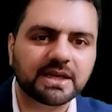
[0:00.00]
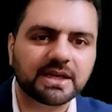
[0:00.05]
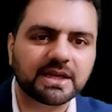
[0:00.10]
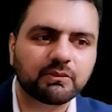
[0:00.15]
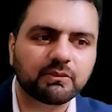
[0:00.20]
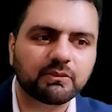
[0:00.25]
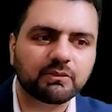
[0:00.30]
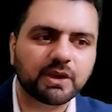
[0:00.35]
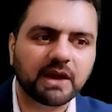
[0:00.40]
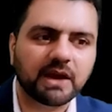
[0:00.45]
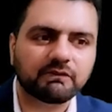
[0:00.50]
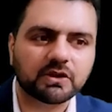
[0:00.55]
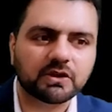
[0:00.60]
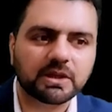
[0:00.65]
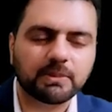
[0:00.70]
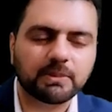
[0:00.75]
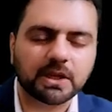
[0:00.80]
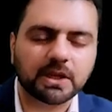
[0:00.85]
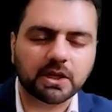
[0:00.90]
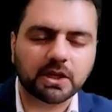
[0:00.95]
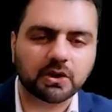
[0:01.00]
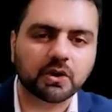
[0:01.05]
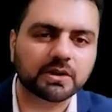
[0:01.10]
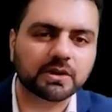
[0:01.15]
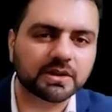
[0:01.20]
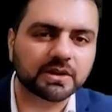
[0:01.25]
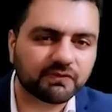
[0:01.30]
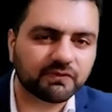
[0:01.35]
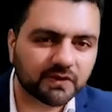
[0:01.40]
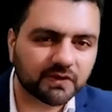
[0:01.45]
we have to keep an eye on the
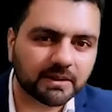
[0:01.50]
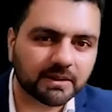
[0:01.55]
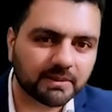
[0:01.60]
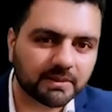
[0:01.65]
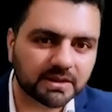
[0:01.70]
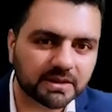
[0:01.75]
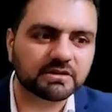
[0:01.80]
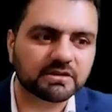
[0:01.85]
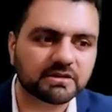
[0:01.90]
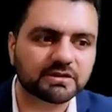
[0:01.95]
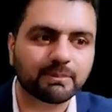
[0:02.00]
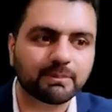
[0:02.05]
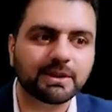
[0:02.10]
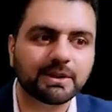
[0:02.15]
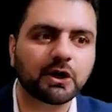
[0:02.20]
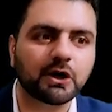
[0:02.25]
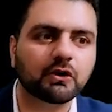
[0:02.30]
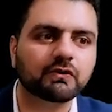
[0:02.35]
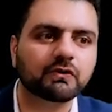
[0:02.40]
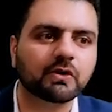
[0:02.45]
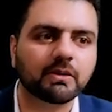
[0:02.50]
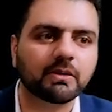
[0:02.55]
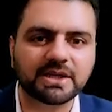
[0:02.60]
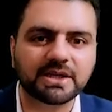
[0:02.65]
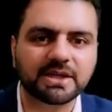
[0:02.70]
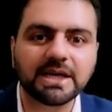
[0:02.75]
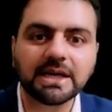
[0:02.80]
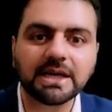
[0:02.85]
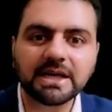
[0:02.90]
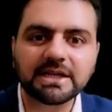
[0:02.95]
fundamentals coming out from
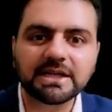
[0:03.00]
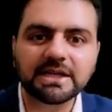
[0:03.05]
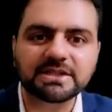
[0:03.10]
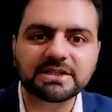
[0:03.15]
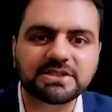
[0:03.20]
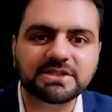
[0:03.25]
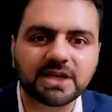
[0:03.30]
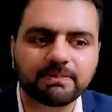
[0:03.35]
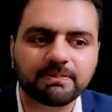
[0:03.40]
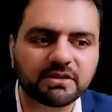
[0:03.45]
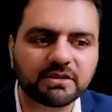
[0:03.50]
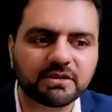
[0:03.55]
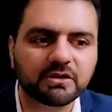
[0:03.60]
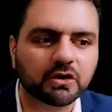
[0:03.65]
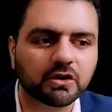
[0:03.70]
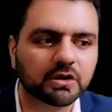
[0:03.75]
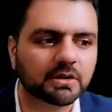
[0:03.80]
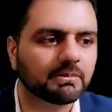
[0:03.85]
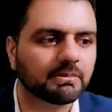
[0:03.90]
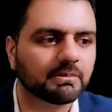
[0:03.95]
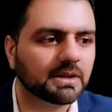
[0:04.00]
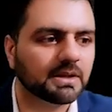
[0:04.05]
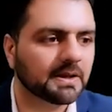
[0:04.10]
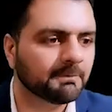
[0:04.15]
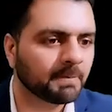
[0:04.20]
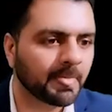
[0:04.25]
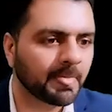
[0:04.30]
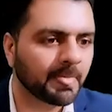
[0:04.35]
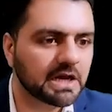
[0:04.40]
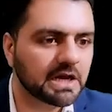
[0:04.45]
the Japanese economy.
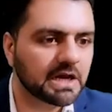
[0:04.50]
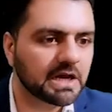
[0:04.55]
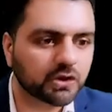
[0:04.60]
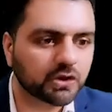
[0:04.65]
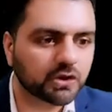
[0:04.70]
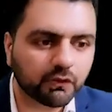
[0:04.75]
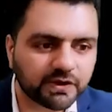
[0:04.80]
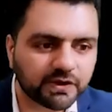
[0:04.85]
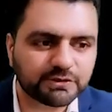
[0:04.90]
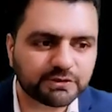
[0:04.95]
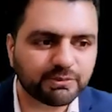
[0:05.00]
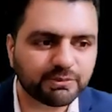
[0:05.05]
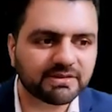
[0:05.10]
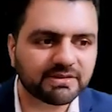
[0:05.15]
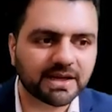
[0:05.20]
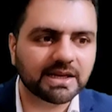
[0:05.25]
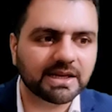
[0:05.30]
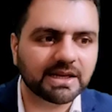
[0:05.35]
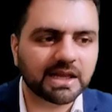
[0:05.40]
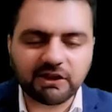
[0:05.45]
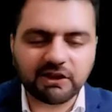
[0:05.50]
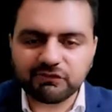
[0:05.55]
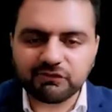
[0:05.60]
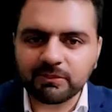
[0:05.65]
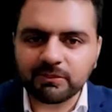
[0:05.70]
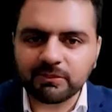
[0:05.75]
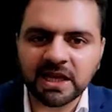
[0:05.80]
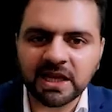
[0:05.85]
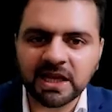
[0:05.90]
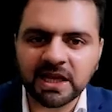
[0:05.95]
So which means that if
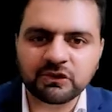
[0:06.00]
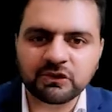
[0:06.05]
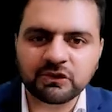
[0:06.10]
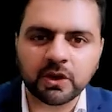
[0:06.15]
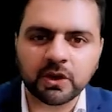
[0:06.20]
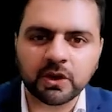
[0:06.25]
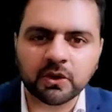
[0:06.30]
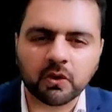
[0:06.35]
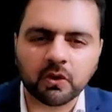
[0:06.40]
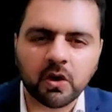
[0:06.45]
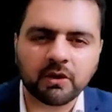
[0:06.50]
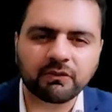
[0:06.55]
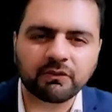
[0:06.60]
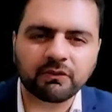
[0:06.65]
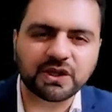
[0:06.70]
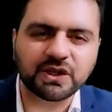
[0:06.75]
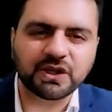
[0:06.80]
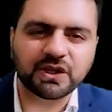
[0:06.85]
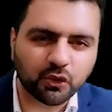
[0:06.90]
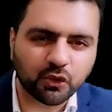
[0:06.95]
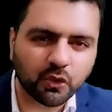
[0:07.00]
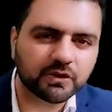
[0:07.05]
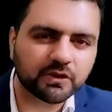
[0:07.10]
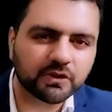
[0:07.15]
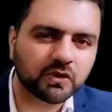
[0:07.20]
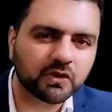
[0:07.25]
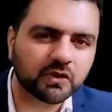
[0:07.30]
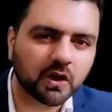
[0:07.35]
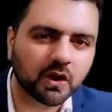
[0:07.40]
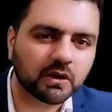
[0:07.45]
something is going wrong with the US
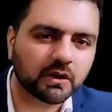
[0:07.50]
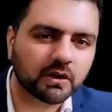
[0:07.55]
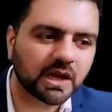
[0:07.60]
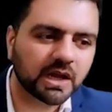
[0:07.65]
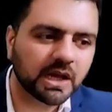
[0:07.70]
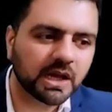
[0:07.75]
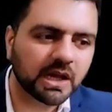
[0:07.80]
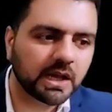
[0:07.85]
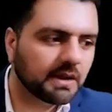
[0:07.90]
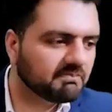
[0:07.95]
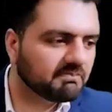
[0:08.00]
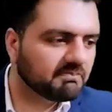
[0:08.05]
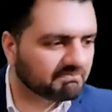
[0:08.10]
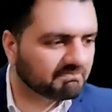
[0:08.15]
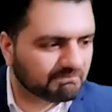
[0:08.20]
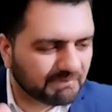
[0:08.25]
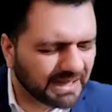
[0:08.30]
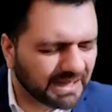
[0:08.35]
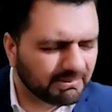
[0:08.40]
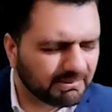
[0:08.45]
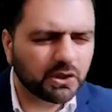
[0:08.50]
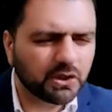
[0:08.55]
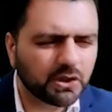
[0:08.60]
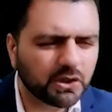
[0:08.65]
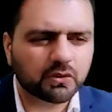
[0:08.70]
dollar, maybe due to